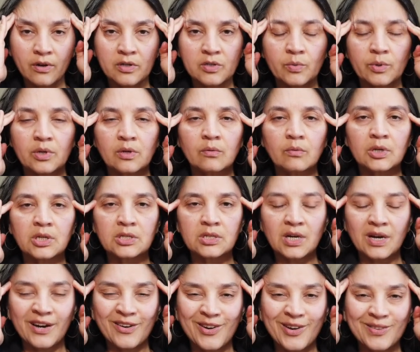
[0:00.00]
because we don't want
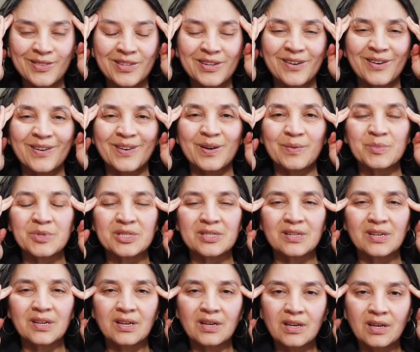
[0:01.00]
to tire out the arms
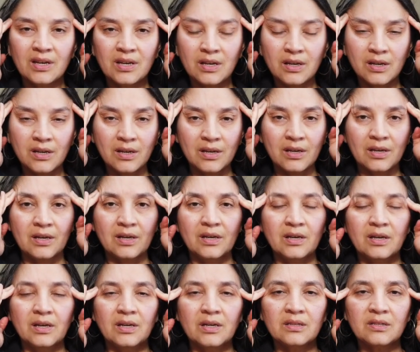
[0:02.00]

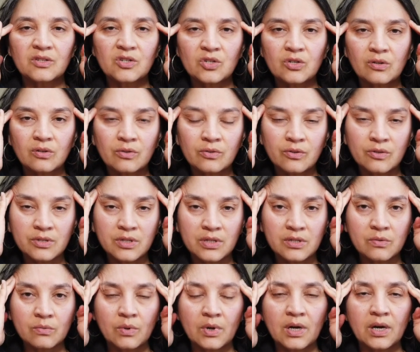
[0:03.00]
and the shoulders
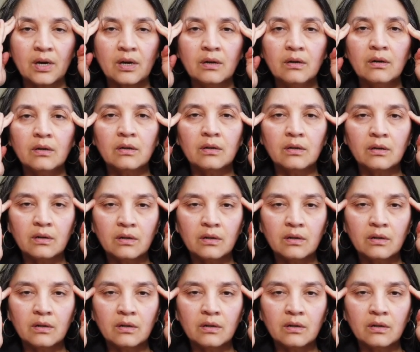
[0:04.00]
as well.